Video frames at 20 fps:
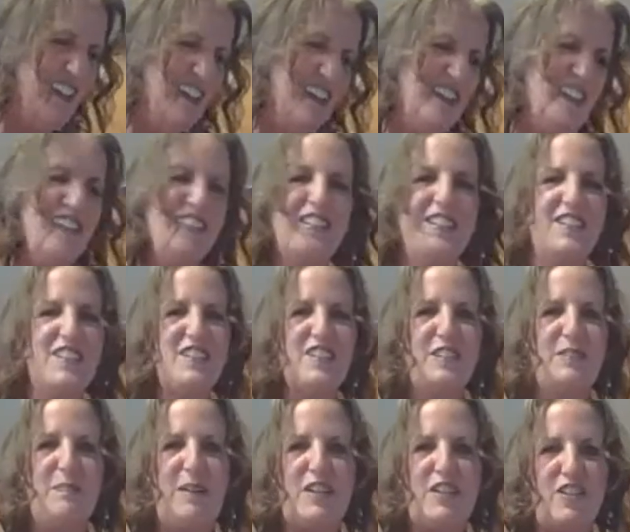This is
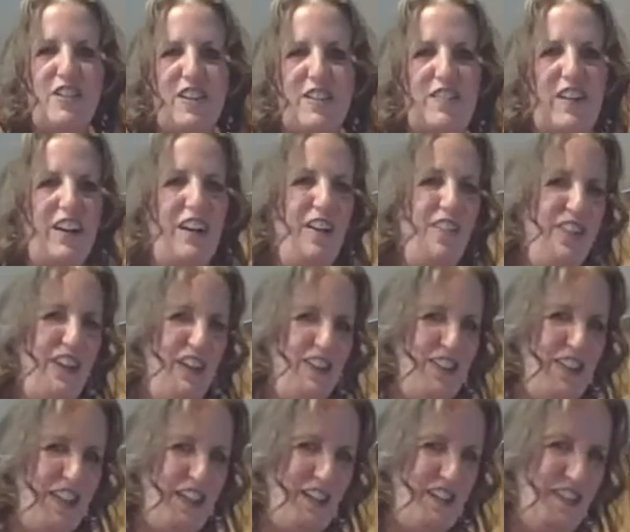just my train wreck. Oh, here
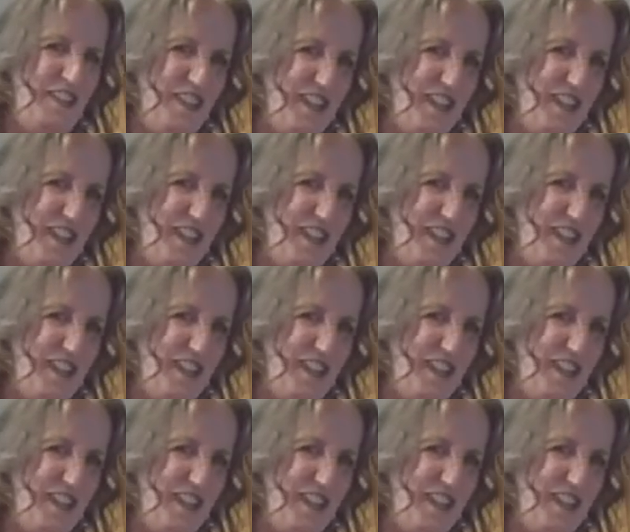we go.